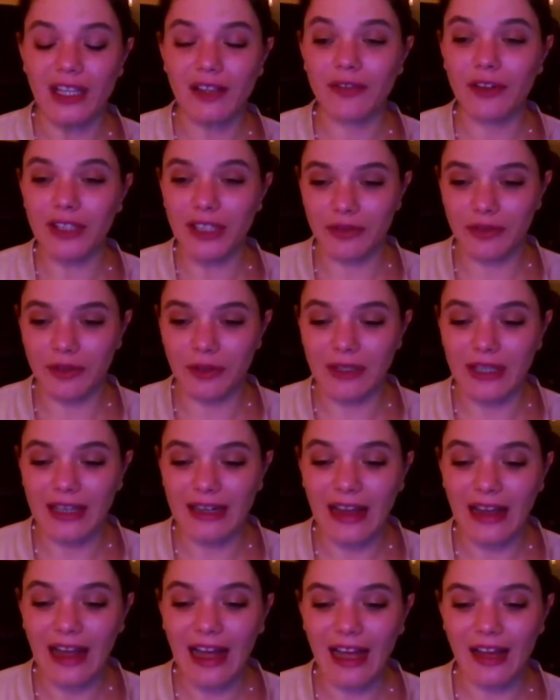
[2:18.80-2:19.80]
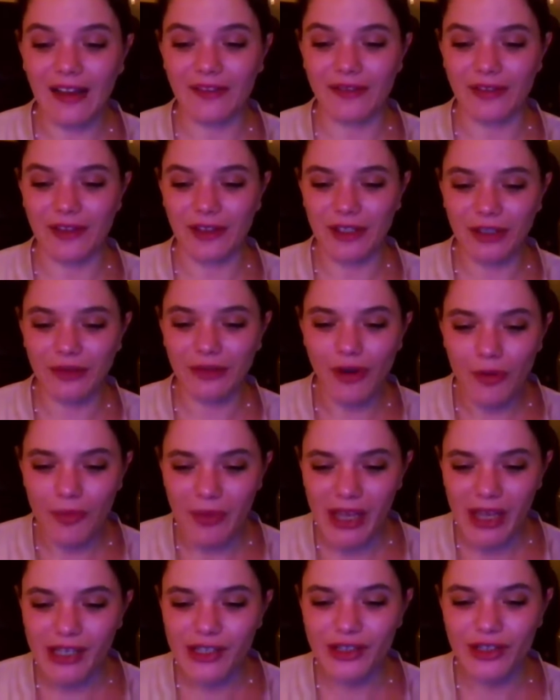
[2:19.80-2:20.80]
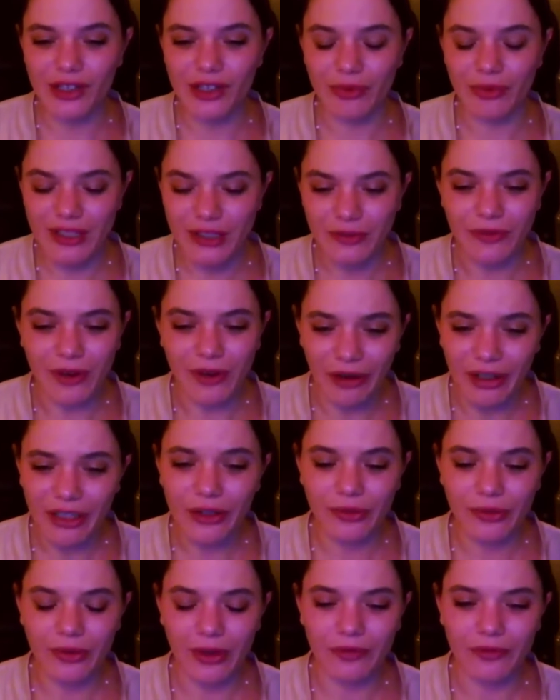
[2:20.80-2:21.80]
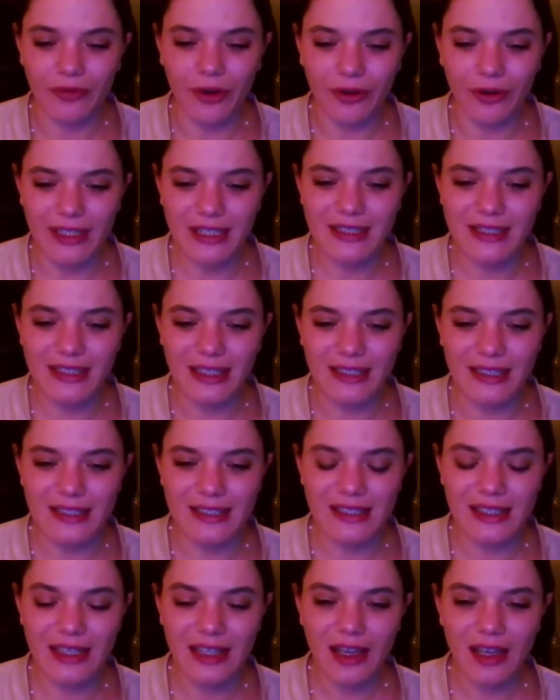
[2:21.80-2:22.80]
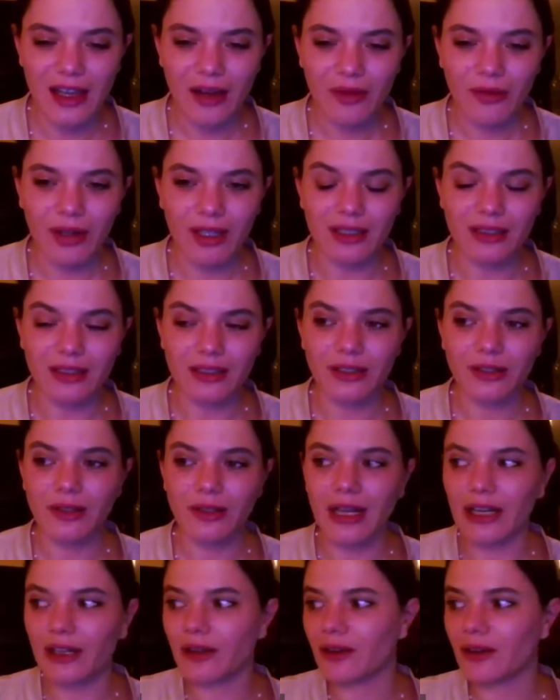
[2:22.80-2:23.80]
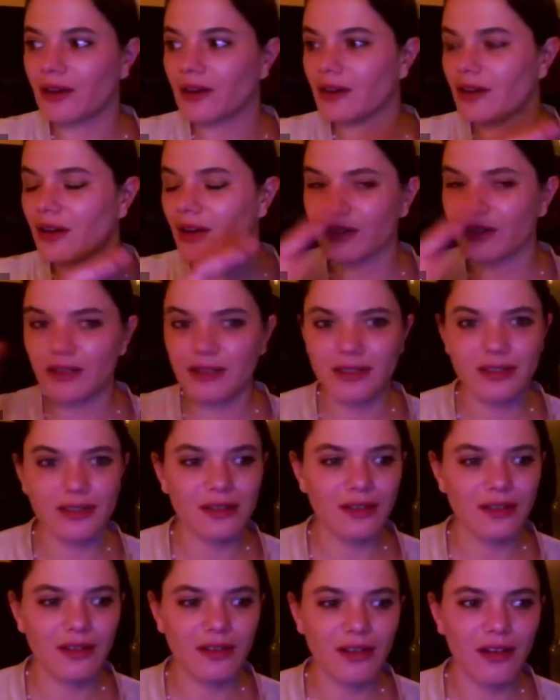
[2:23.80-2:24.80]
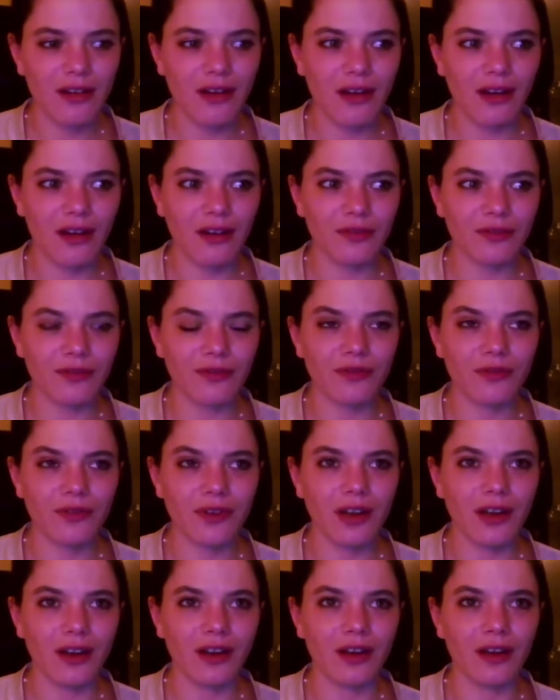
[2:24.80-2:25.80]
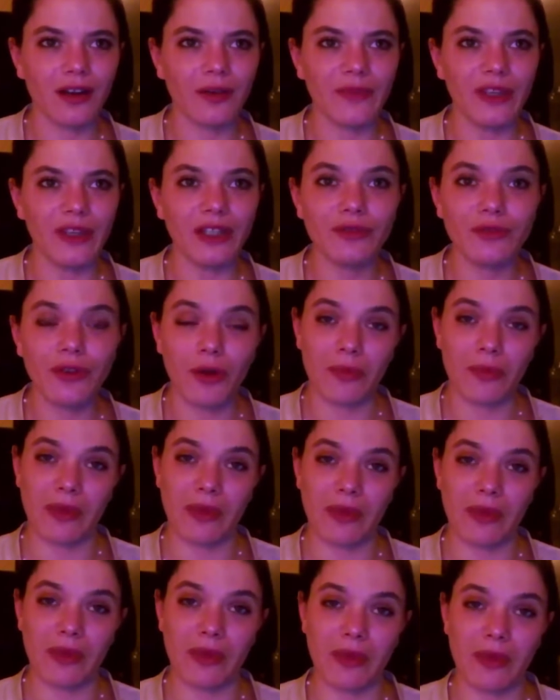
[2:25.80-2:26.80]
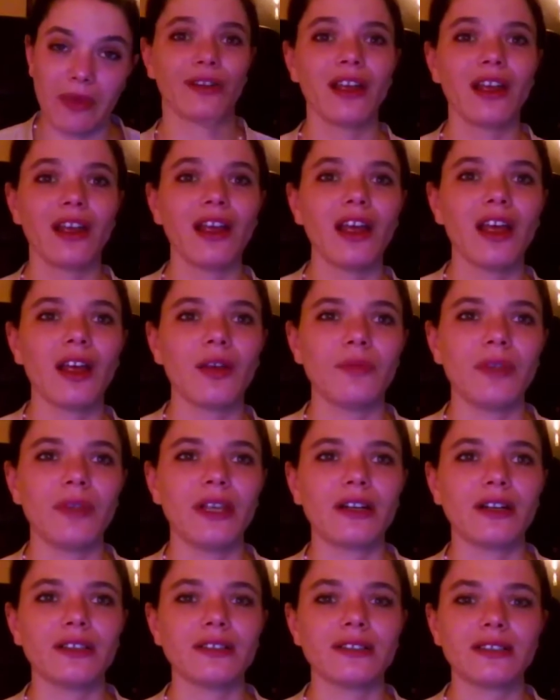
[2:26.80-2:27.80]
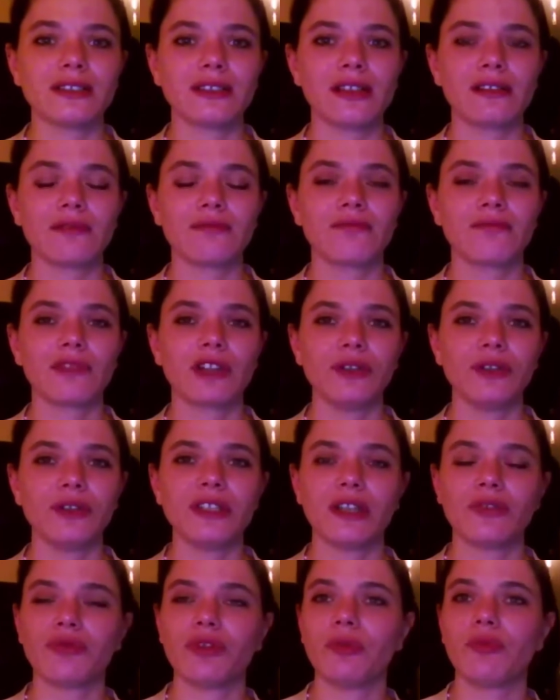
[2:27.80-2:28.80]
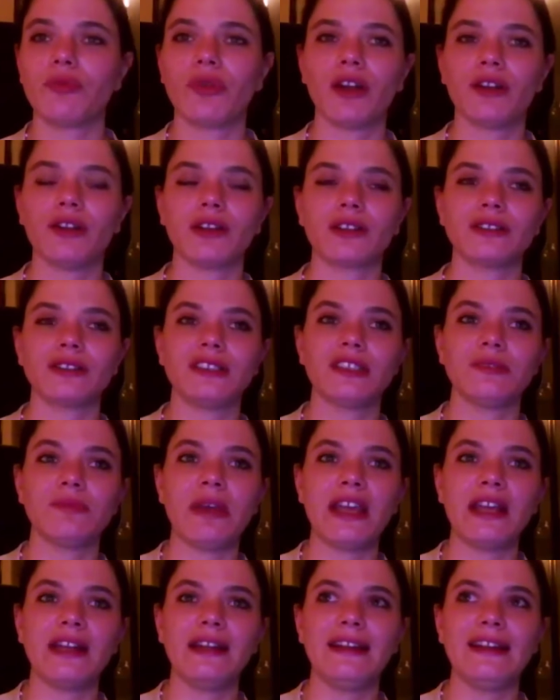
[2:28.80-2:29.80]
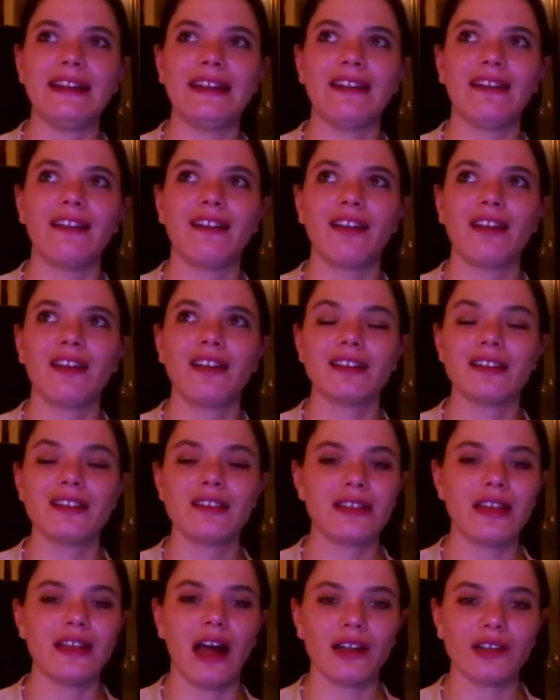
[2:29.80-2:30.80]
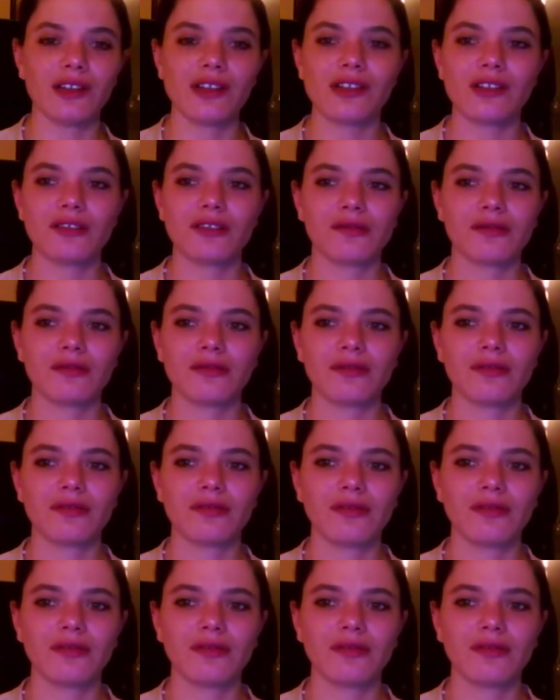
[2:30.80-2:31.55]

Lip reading: even if you can have an information with the farinograph, for instance, well, you lack a lot of information because gluten-free product is mainly starch.